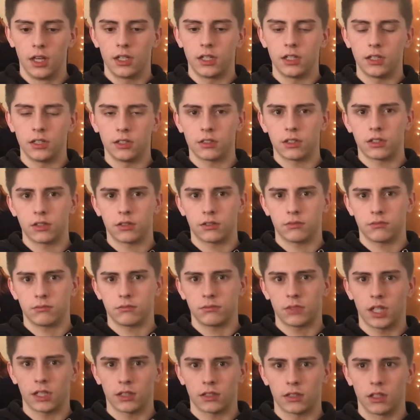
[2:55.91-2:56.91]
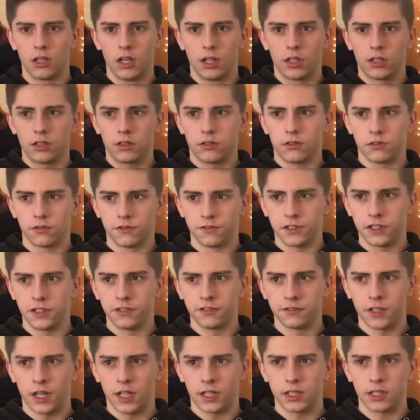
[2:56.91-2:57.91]
He's
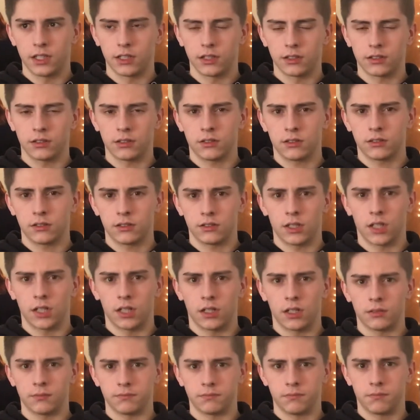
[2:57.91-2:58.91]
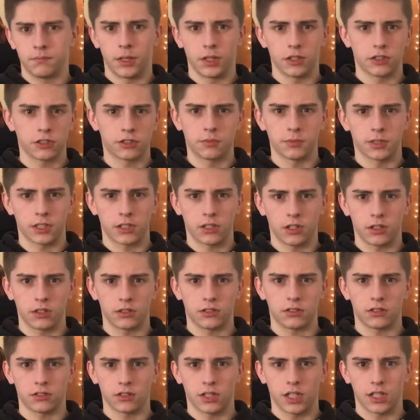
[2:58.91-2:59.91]
rewriting punishment
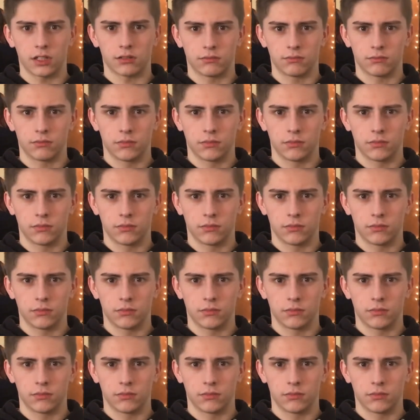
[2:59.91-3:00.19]
cards, or